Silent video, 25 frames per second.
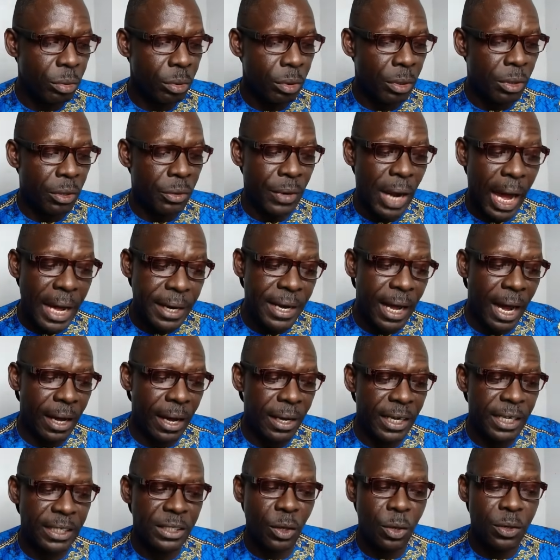Rather,
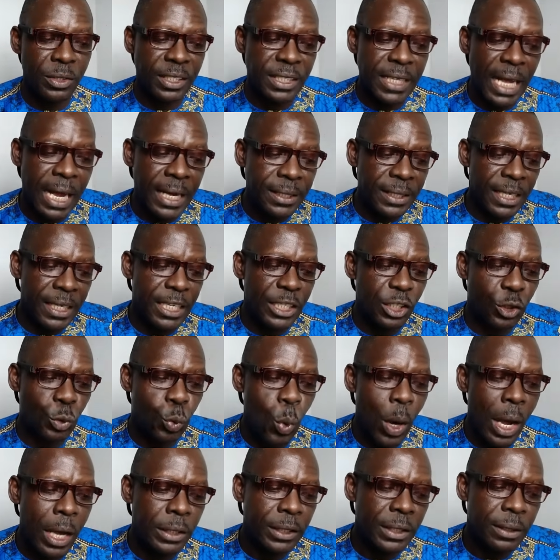it concerns its
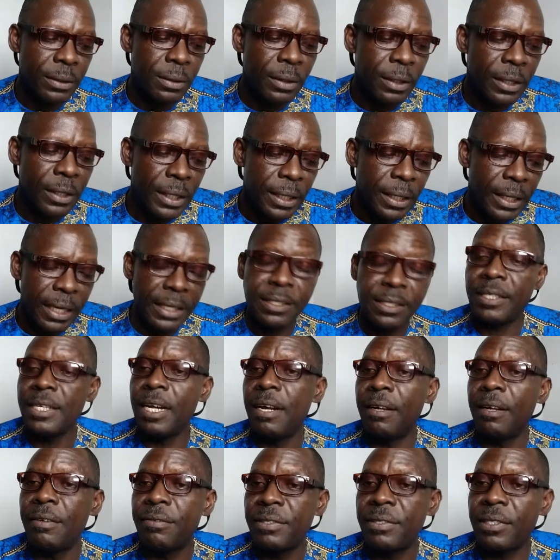word
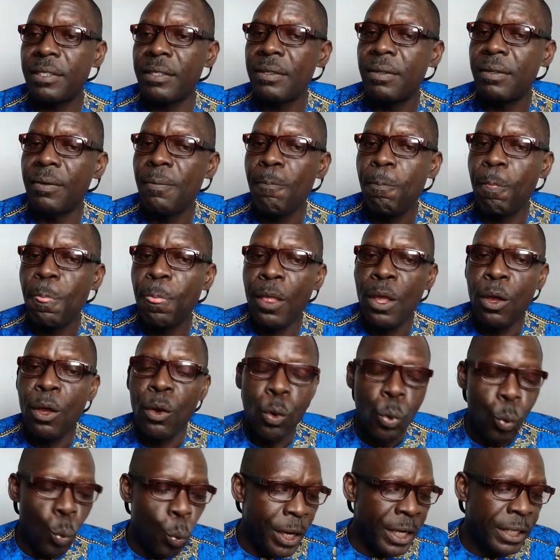itself
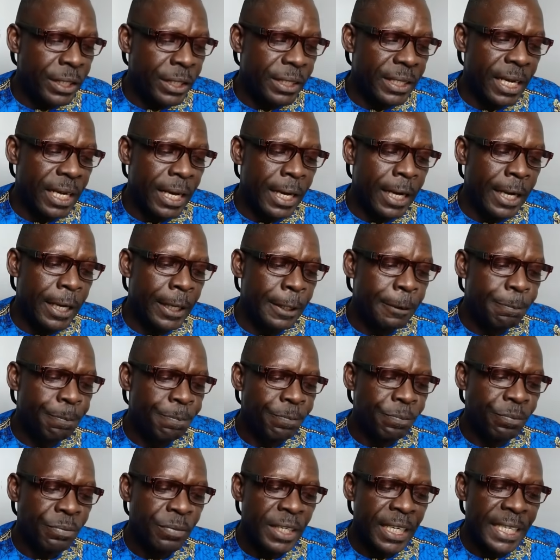with the
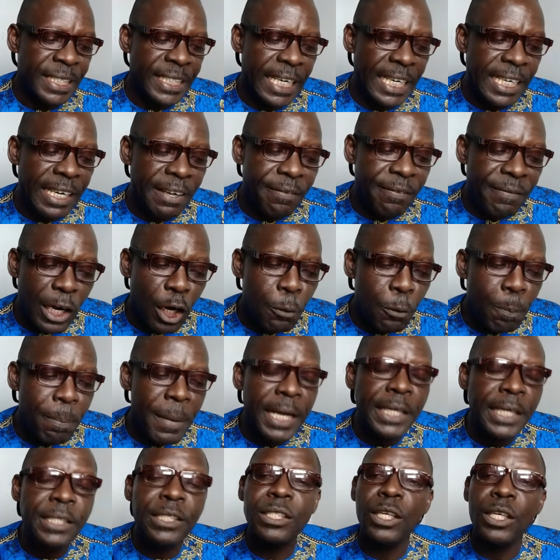
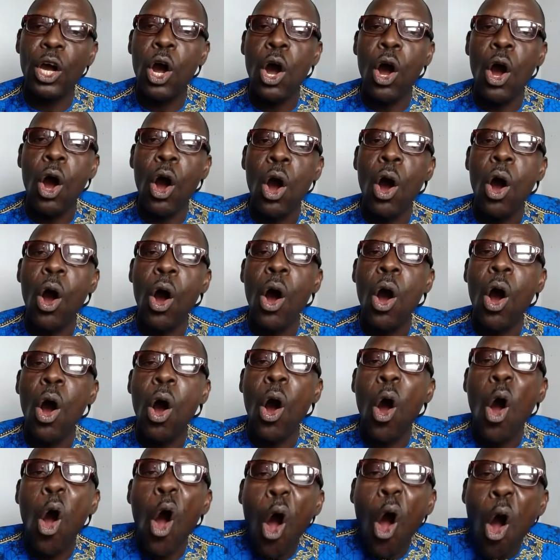development
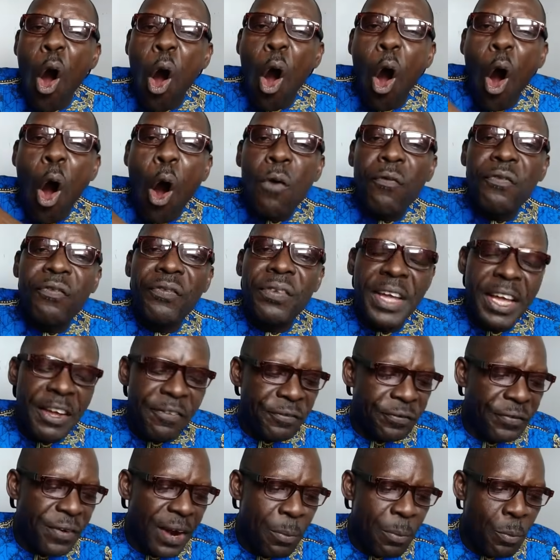of a
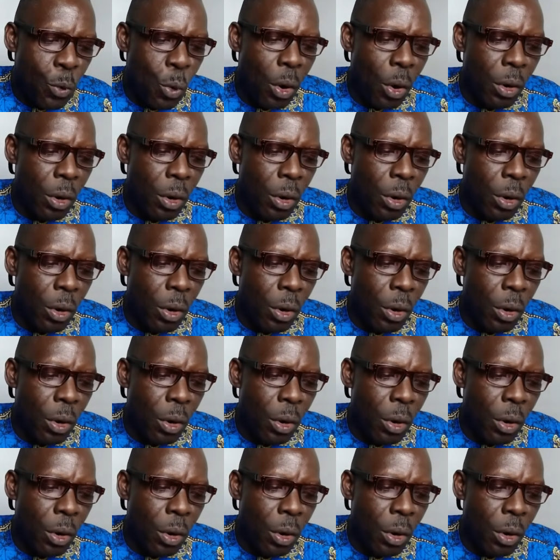framework